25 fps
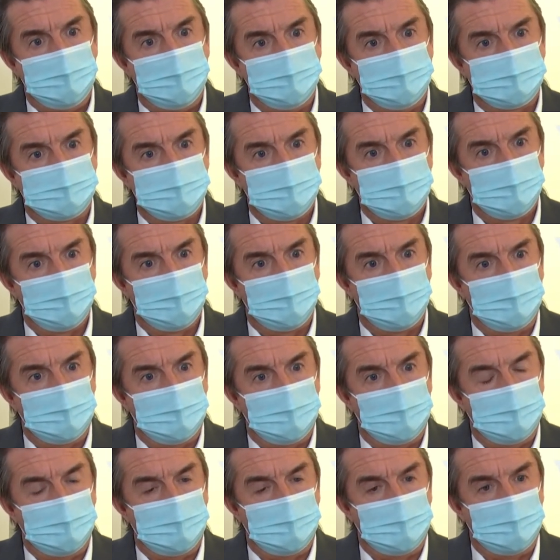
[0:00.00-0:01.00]
And so
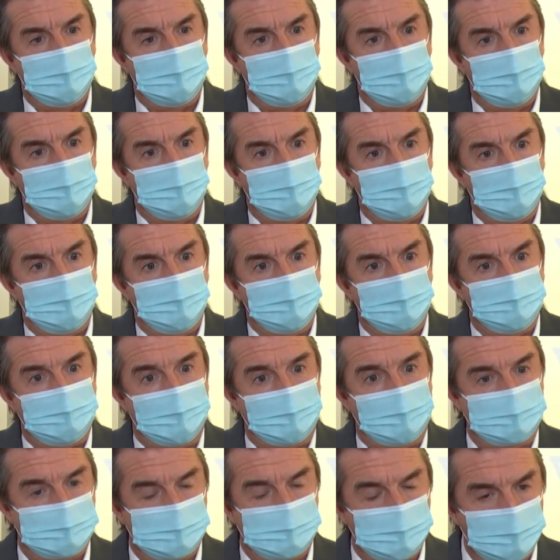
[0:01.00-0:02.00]

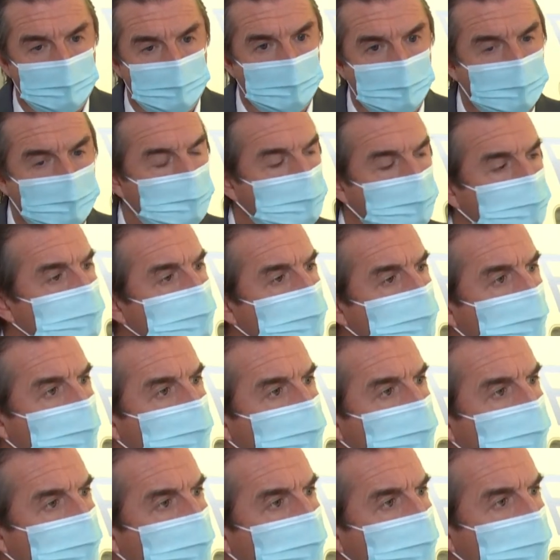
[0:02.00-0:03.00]
that's the product we
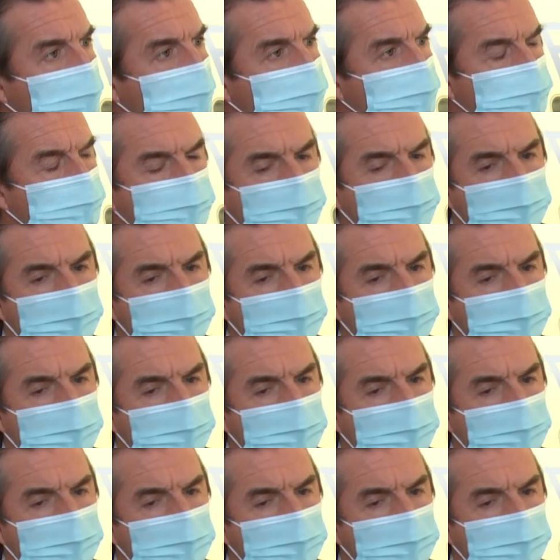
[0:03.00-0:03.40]
are offering.